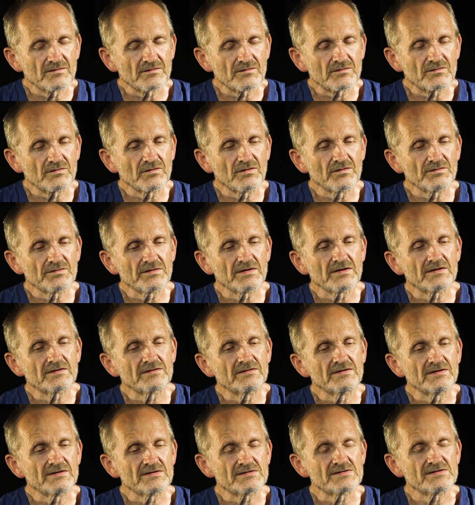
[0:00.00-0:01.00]

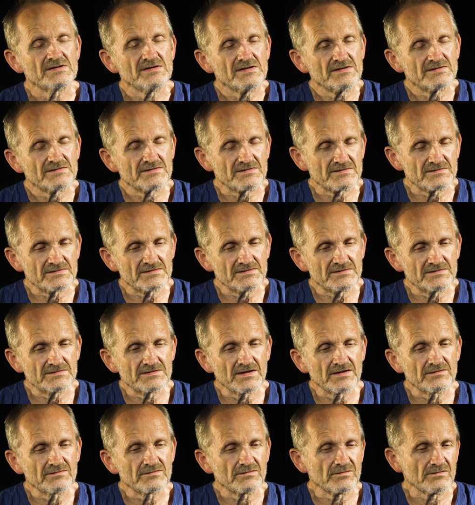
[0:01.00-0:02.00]
chronic diseases in
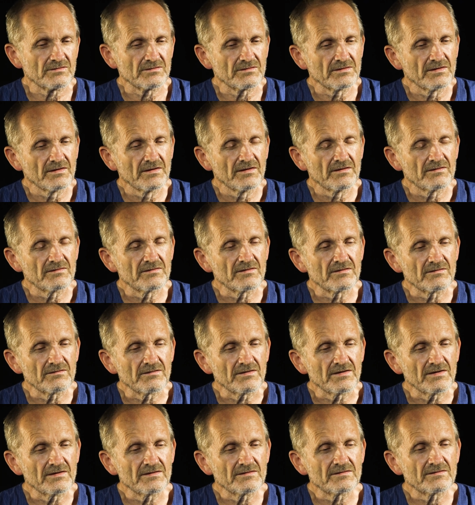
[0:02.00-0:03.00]
general there
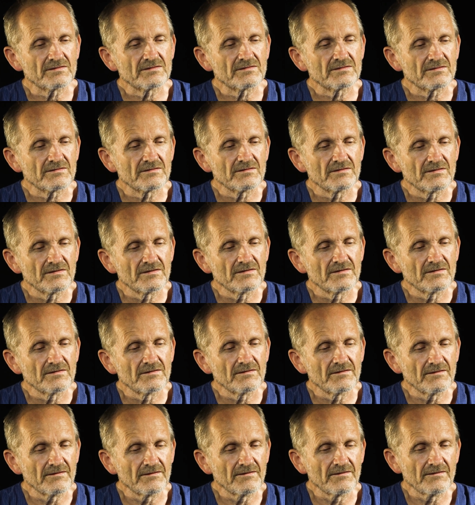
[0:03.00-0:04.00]
is
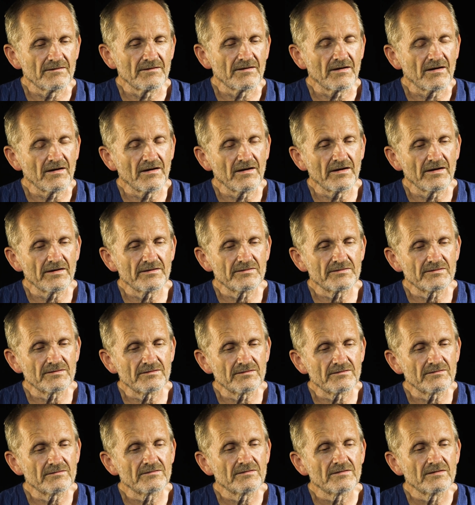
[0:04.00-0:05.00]

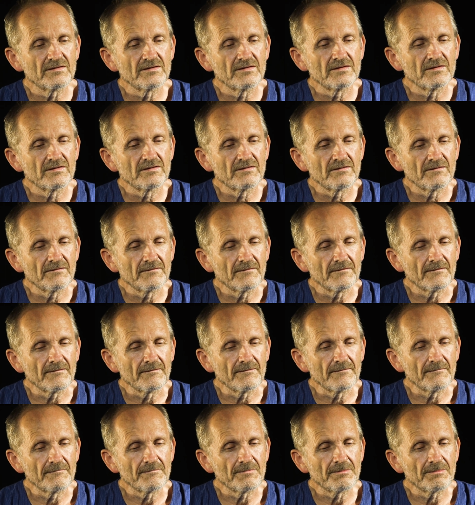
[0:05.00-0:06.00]
either
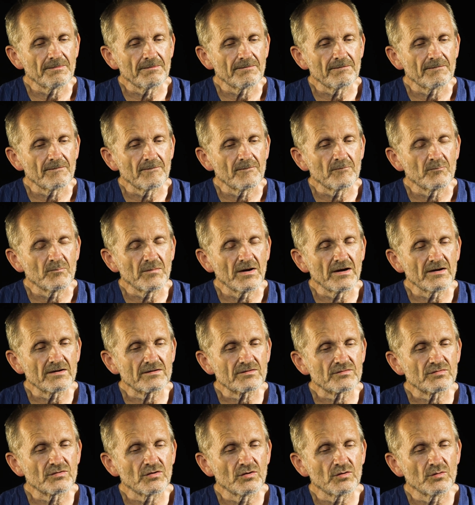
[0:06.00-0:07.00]

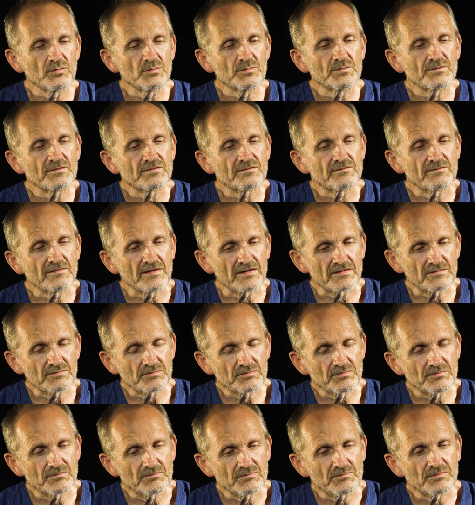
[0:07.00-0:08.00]
microbes that
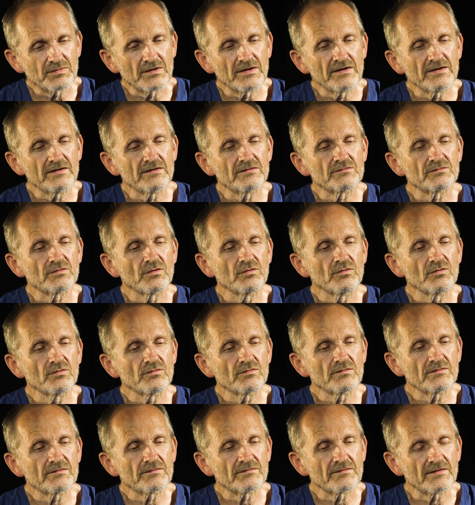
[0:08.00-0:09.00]
play a
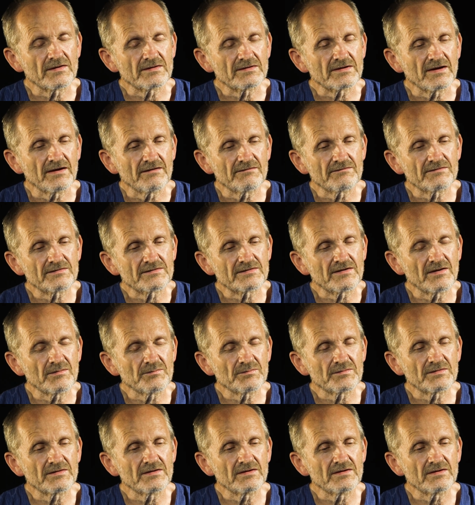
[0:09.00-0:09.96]
role, that have some